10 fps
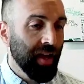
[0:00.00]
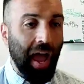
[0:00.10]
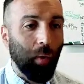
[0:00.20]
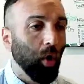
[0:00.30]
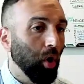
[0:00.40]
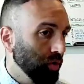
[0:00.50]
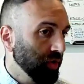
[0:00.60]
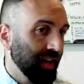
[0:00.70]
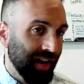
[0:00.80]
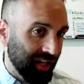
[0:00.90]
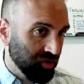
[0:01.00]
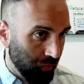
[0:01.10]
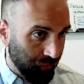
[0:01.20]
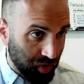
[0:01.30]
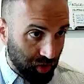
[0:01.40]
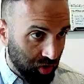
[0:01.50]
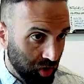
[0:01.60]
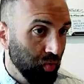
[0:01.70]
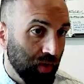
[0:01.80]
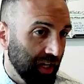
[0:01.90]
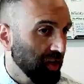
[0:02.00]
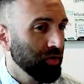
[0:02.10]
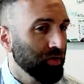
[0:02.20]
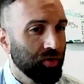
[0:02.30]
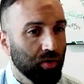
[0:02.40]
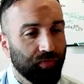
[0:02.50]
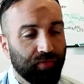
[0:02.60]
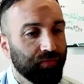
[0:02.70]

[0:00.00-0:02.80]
and we'll hold it in an escrow for 2 years or,